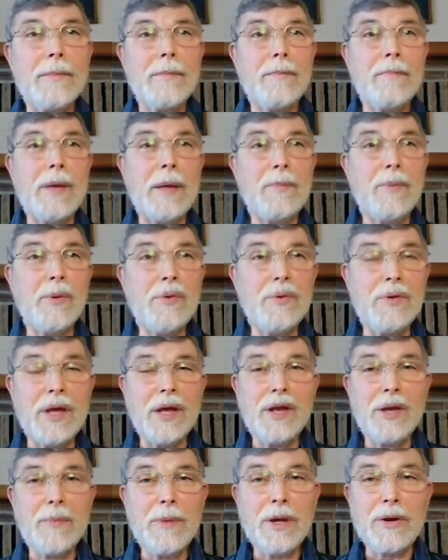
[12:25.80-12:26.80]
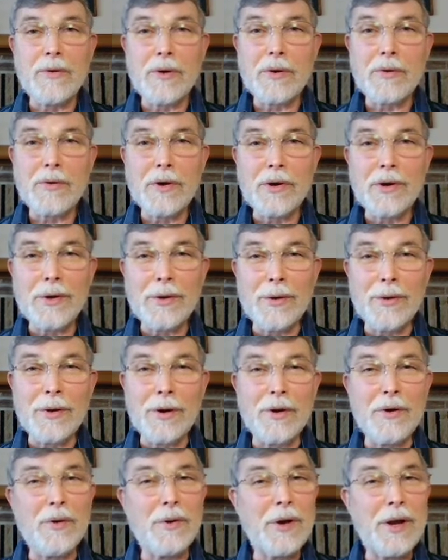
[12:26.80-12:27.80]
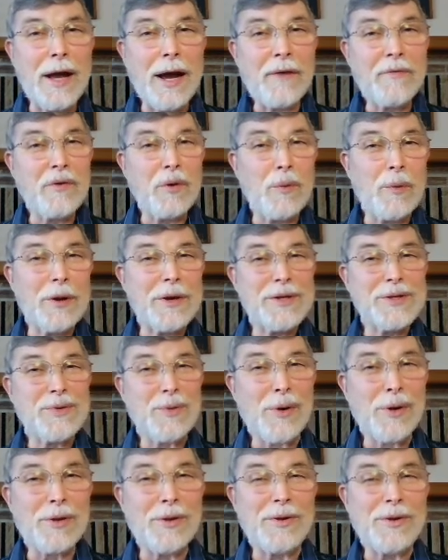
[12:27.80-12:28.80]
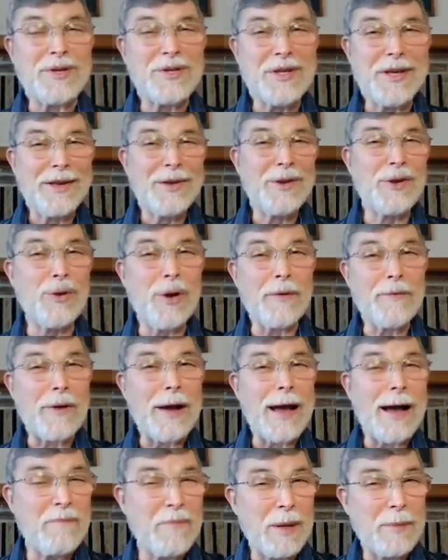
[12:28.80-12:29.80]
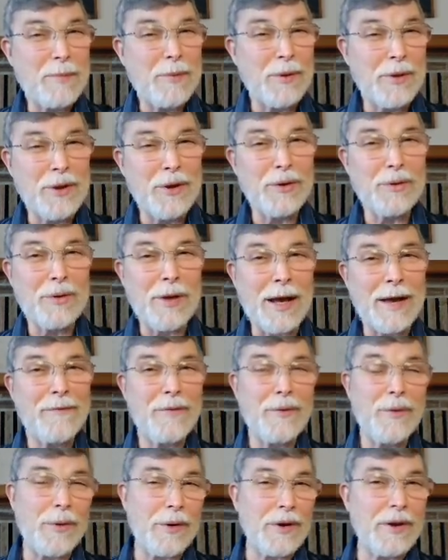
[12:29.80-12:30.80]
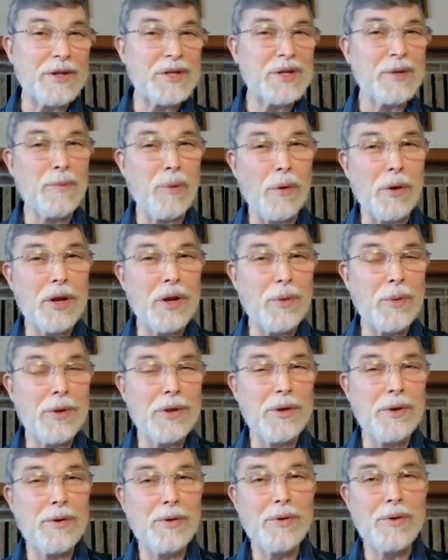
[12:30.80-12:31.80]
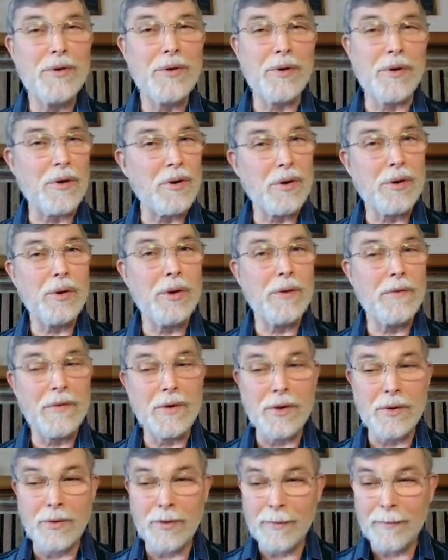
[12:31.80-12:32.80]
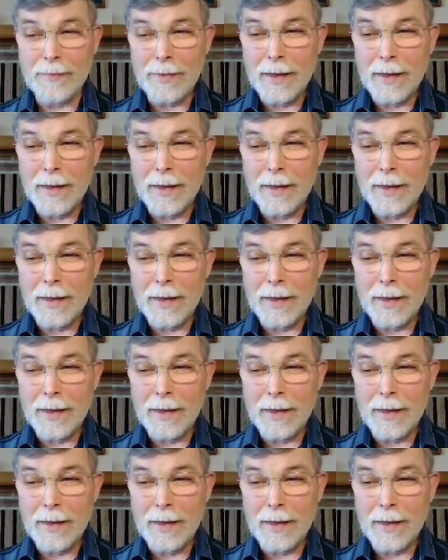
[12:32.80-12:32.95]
People who tend to be critical are going after what is worthless. Do you ever have people in your life who are disappointed with you, critical of you,